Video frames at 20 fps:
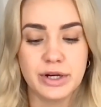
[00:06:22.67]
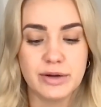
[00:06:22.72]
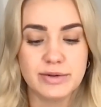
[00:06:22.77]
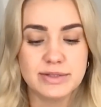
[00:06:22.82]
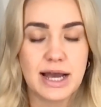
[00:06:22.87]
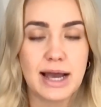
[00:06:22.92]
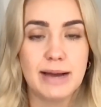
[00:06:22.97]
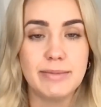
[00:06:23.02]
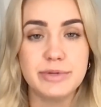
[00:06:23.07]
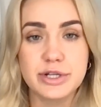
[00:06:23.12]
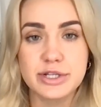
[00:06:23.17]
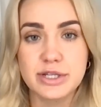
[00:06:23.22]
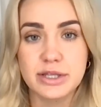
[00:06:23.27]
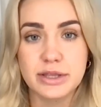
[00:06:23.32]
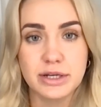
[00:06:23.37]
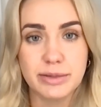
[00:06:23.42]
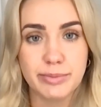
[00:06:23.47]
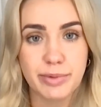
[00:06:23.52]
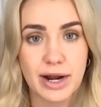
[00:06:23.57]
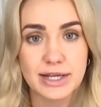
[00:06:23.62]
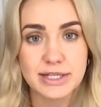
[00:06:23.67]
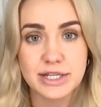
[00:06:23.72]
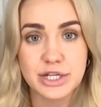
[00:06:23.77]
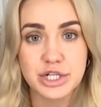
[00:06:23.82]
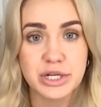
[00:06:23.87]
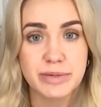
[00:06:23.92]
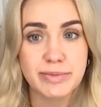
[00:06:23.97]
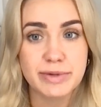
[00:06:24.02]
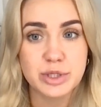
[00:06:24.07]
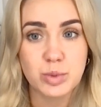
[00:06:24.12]
time just in the Nebraska
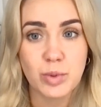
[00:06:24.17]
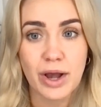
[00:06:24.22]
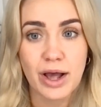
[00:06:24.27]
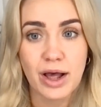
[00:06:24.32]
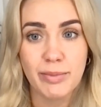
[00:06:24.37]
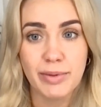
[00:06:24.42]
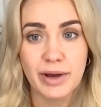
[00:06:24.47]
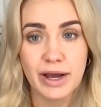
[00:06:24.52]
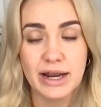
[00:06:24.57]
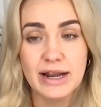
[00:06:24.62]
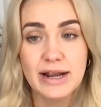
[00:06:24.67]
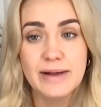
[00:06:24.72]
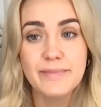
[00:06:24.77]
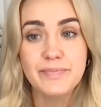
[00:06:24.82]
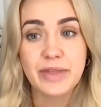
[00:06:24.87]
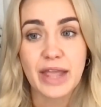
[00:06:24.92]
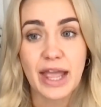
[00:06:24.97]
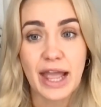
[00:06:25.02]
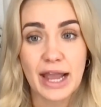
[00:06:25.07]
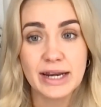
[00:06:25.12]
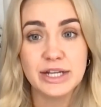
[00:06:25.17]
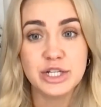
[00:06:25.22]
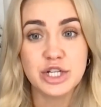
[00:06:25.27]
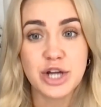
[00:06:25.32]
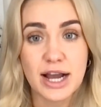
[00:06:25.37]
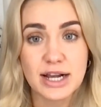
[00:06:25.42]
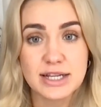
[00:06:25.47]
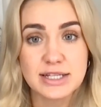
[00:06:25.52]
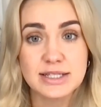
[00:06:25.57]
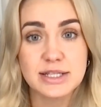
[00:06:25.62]
gym as well. But Andy
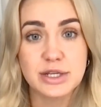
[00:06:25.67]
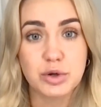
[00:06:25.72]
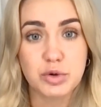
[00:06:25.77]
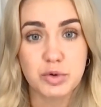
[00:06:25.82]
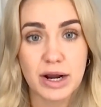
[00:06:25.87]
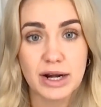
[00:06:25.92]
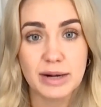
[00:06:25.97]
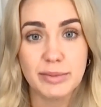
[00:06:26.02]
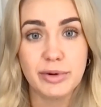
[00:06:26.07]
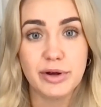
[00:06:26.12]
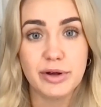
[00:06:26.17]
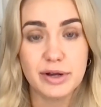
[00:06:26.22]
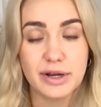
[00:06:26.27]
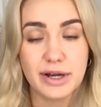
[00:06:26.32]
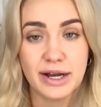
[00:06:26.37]
Jackson's incredible.